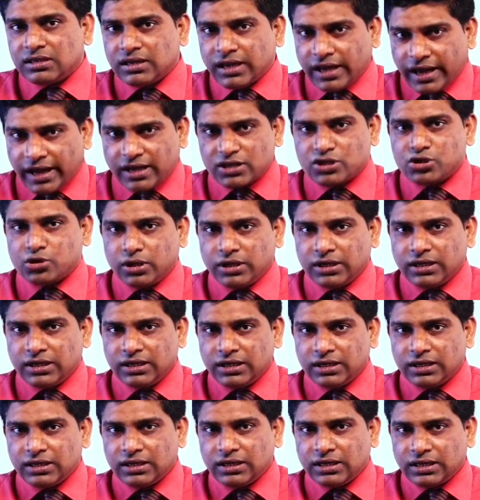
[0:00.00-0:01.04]
actually
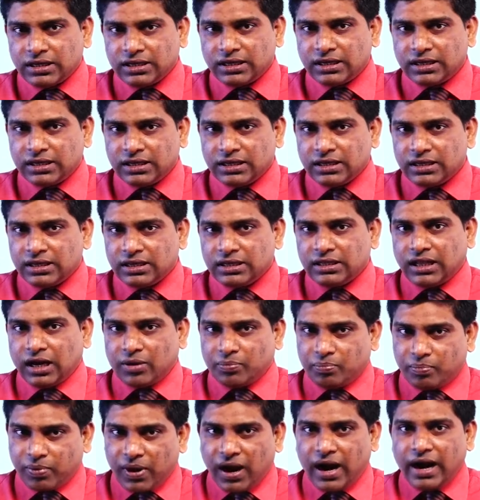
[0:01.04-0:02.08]
here
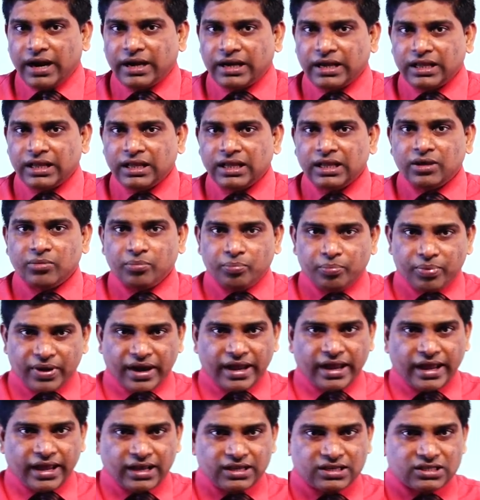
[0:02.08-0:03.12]
that party
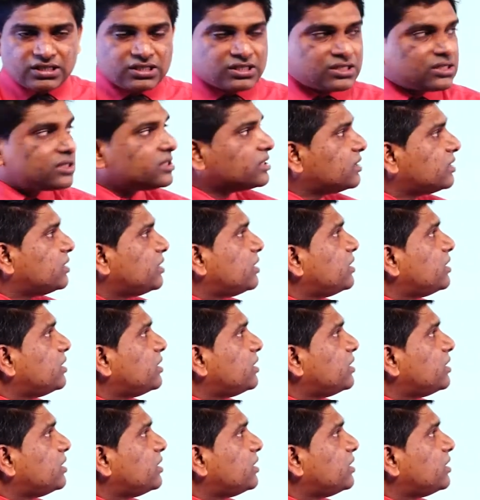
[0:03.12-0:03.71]
breaks